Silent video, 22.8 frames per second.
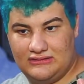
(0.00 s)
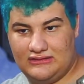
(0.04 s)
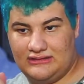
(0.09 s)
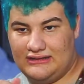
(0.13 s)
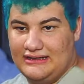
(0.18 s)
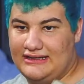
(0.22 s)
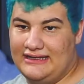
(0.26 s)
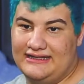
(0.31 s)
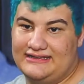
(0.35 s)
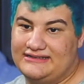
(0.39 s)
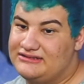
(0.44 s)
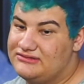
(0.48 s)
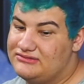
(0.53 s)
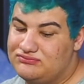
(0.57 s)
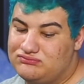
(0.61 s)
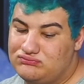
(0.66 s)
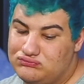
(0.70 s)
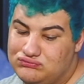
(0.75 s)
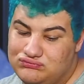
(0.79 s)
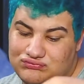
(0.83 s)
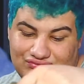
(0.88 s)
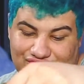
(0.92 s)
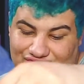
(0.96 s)
This
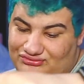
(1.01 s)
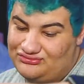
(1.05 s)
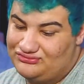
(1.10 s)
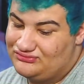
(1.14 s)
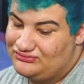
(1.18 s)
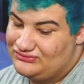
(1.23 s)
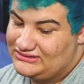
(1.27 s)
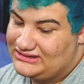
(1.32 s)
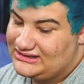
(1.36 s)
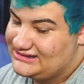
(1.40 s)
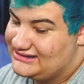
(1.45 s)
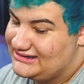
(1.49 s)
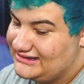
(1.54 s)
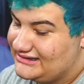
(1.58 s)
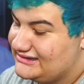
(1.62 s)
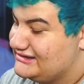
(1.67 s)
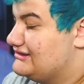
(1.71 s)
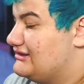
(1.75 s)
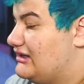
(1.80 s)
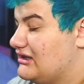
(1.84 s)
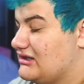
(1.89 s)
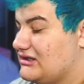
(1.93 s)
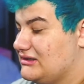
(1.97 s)
thing is
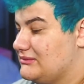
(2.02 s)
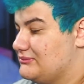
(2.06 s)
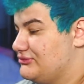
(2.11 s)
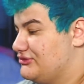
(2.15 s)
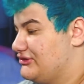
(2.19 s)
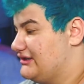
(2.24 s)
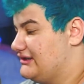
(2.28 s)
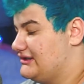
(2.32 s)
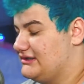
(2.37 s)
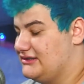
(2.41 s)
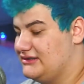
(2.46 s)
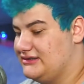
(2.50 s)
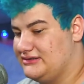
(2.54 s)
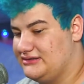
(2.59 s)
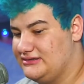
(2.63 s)
not gonna break.